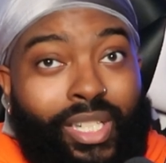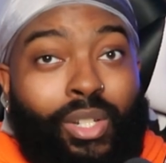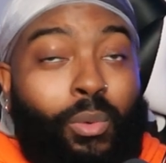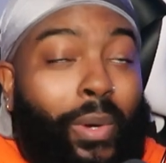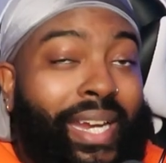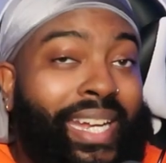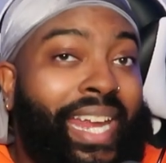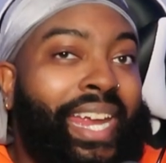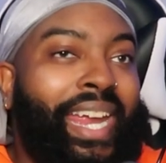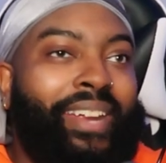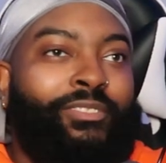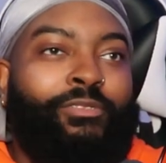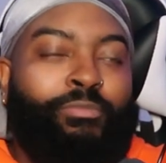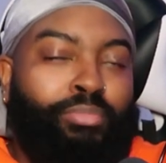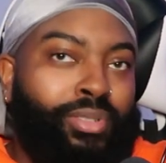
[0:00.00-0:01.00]
E the way they
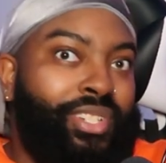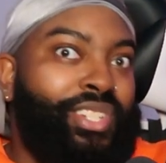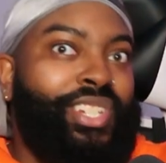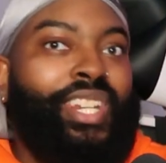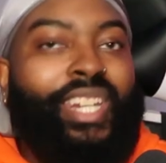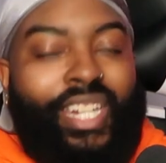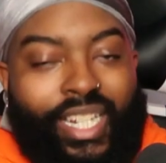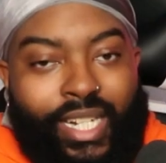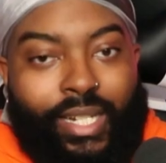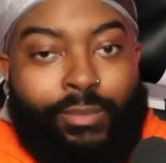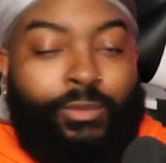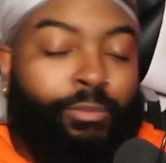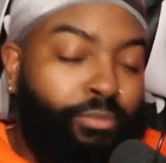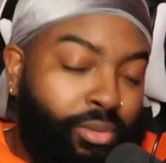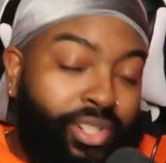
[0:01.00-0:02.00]
presented it,
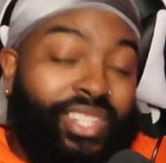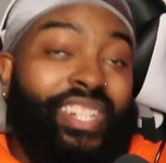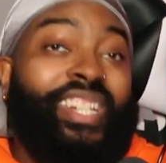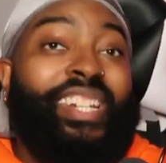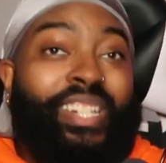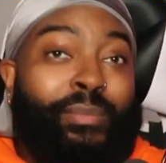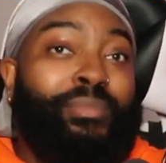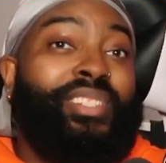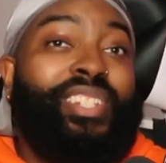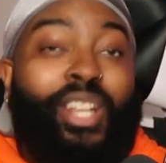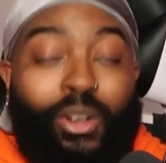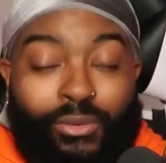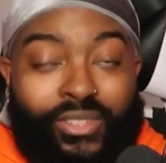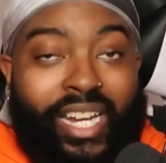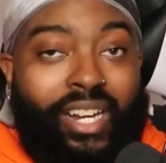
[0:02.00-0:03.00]
presented
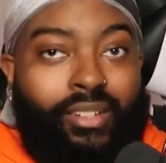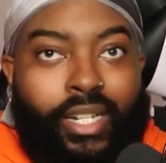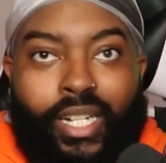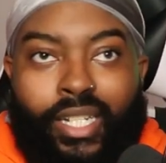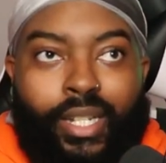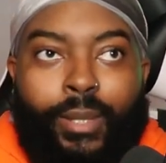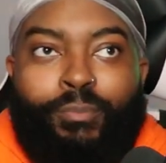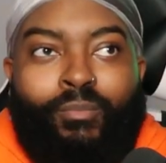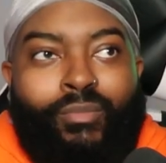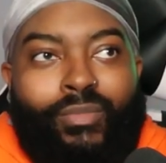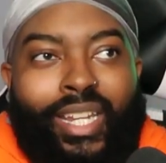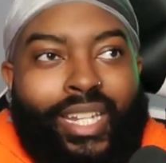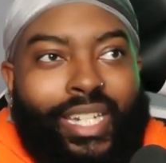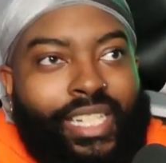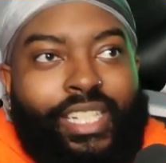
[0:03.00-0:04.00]
himself now. Like,
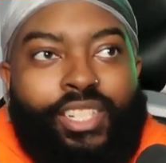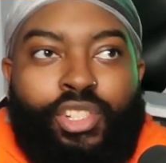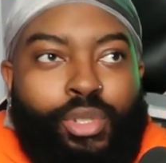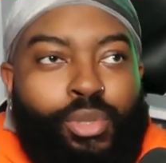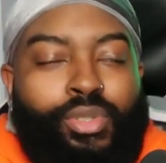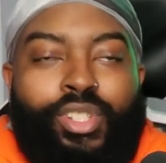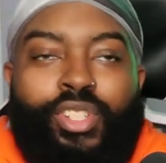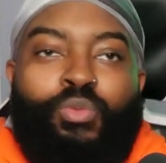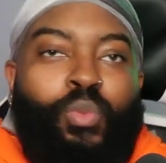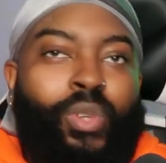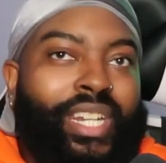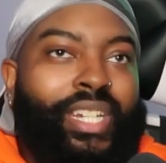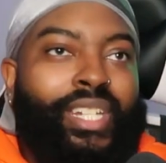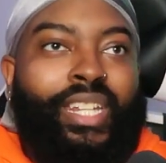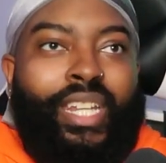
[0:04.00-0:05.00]
he chooses
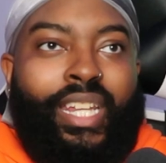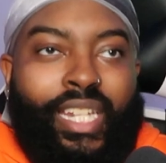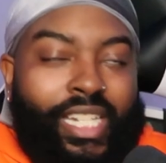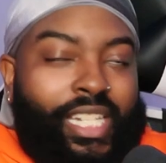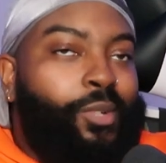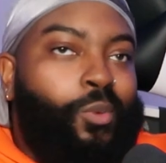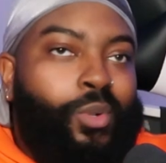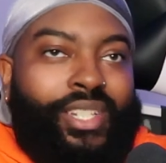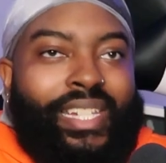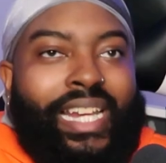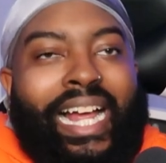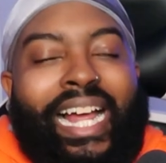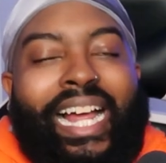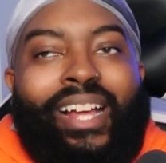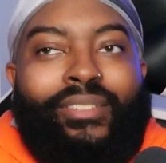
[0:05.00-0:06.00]
when he wants to
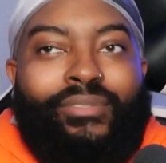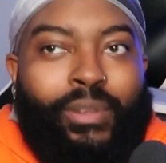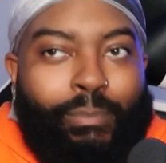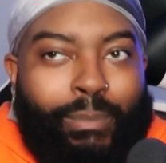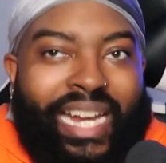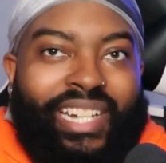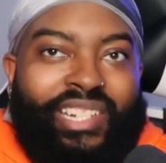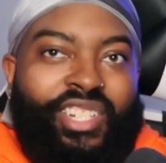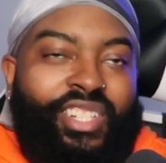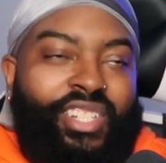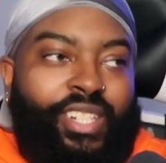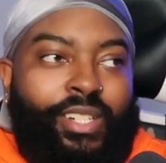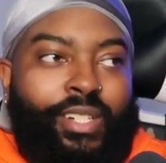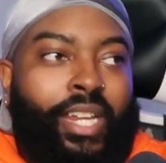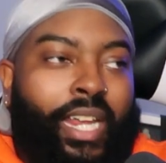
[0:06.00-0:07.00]
have the matches
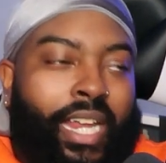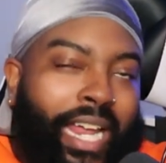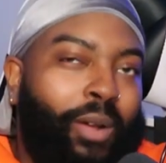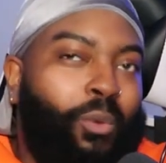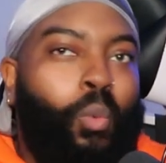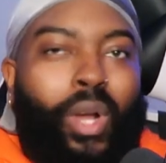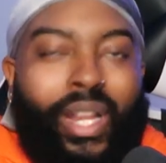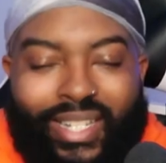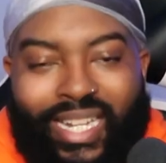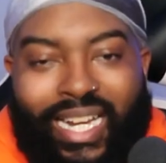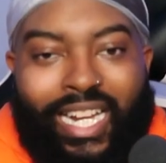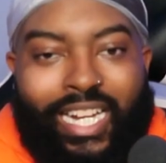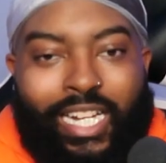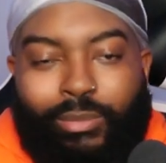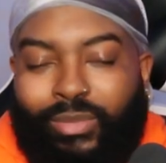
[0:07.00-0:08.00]
and at what
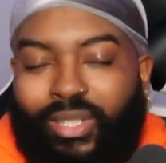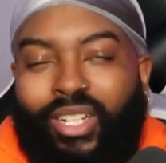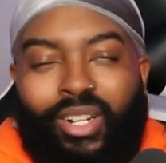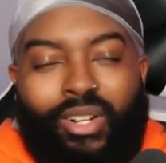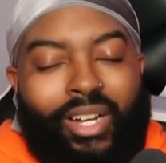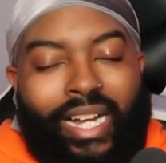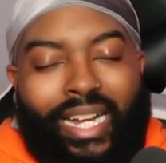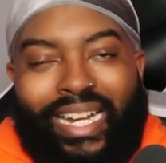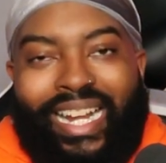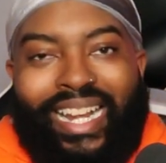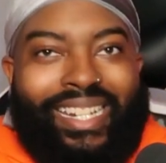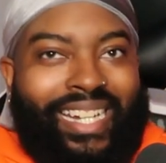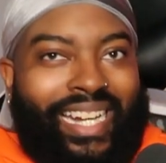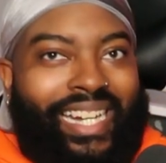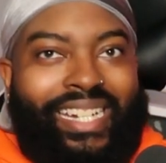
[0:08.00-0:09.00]
time. You know, I, I
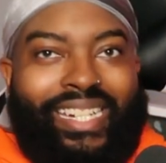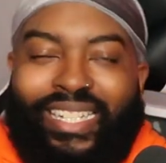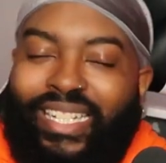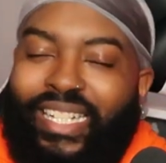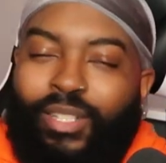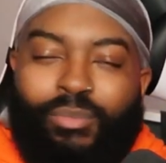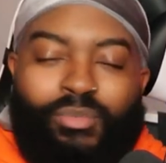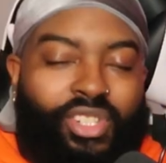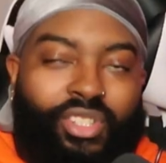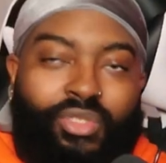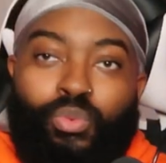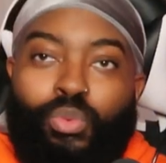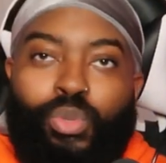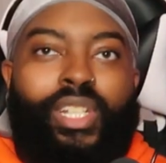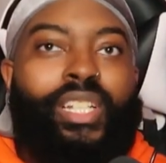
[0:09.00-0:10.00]
like him
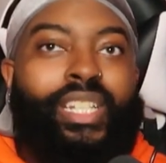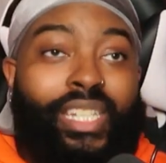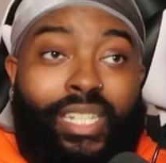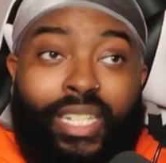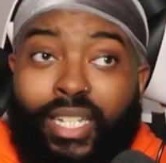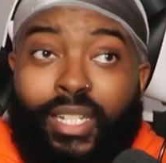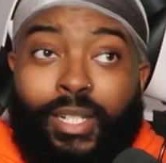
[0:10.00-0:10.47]
just really